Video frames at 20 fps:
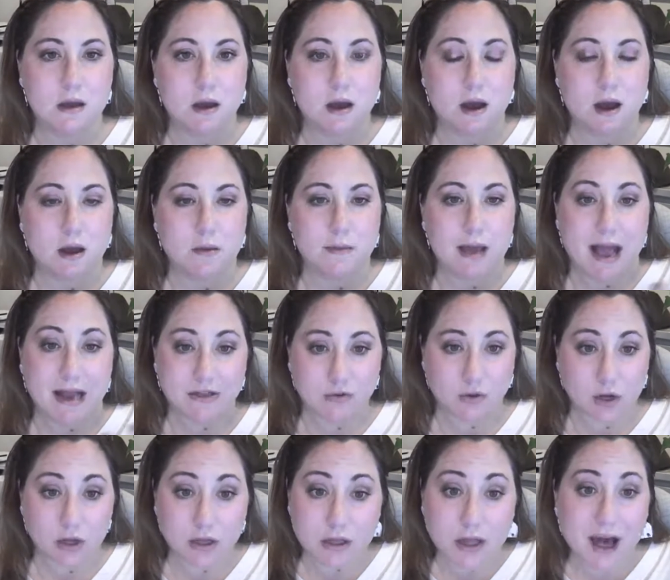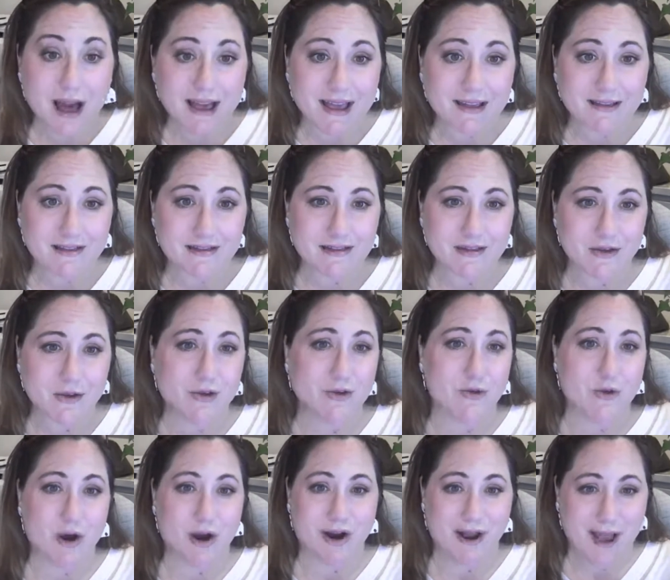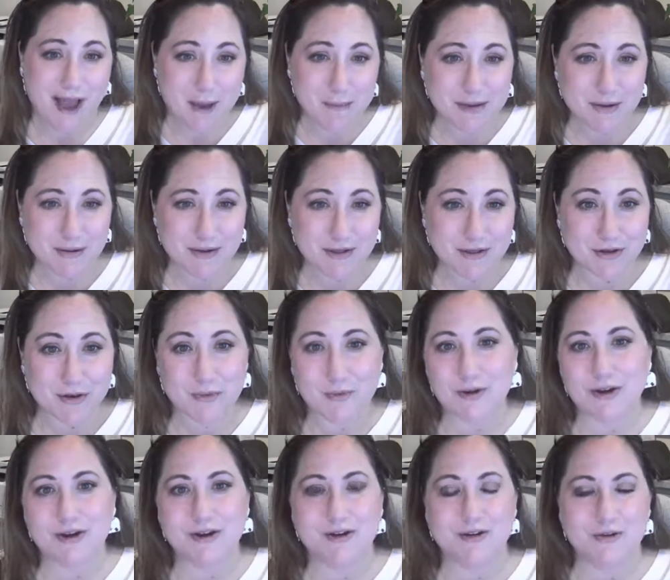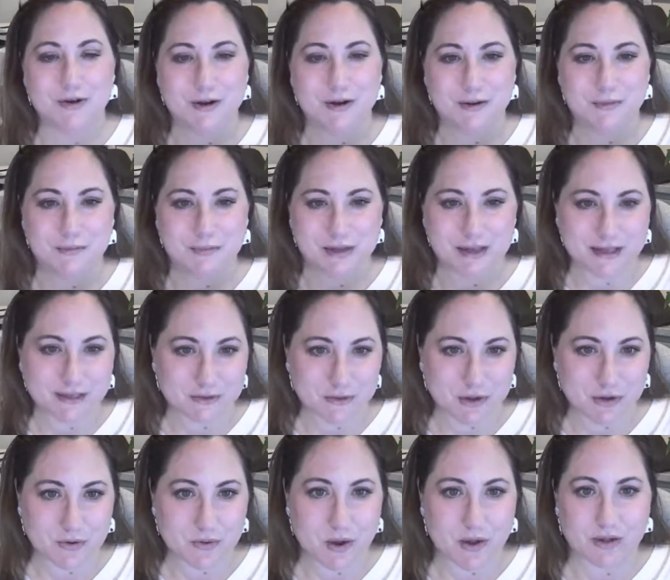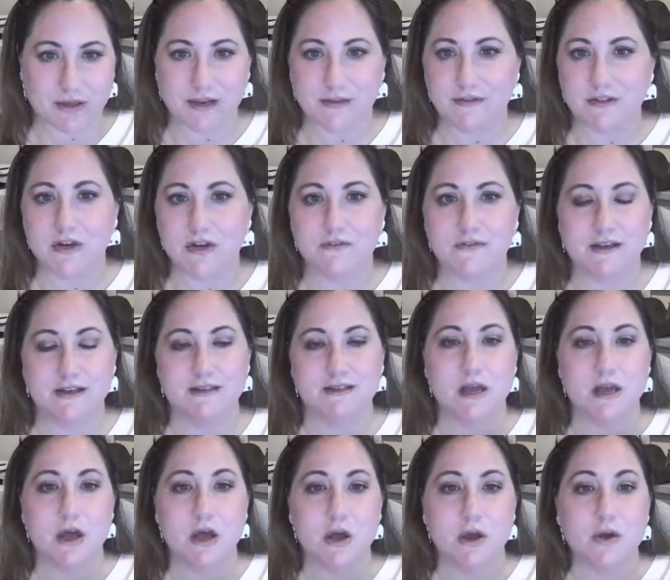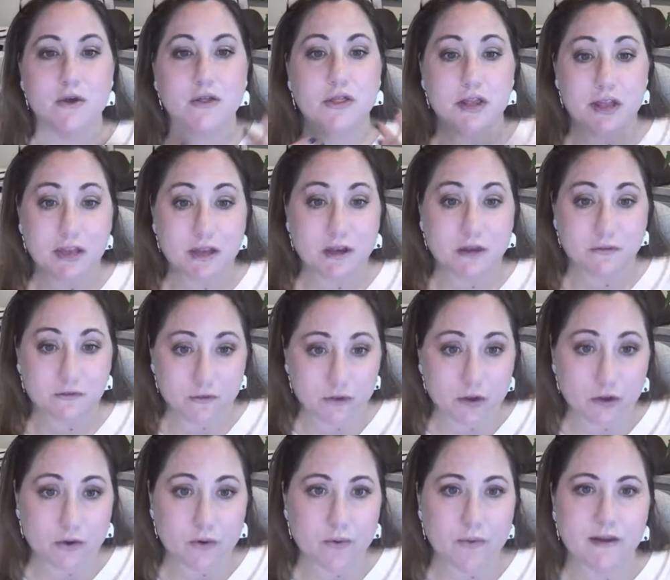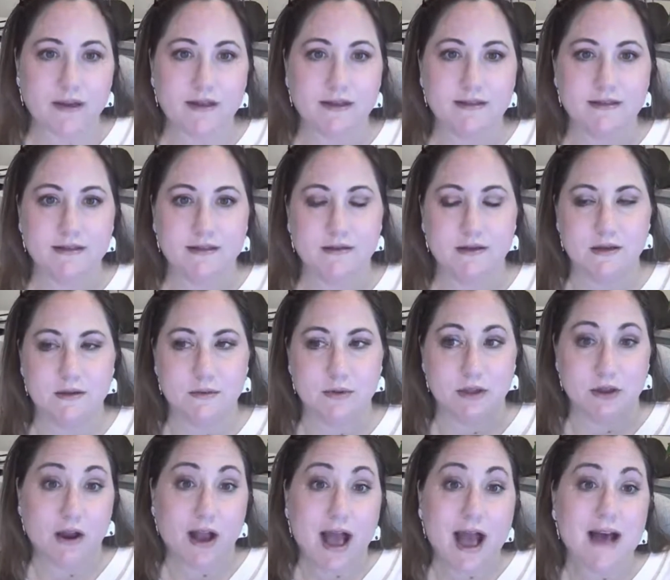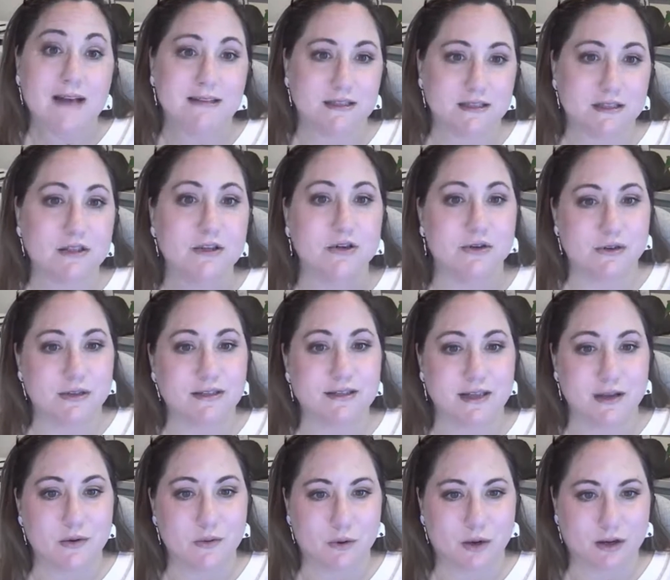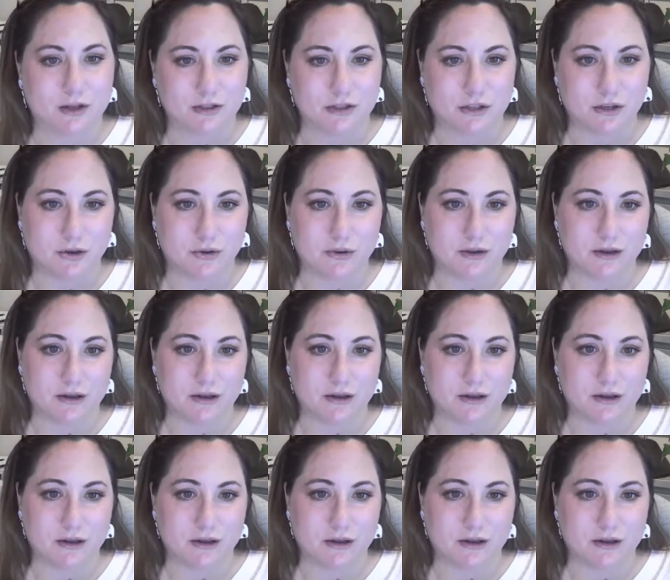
actual clients who are happy with your work, who are pleased with your quality of service, who think of you when they're asked who to send work to.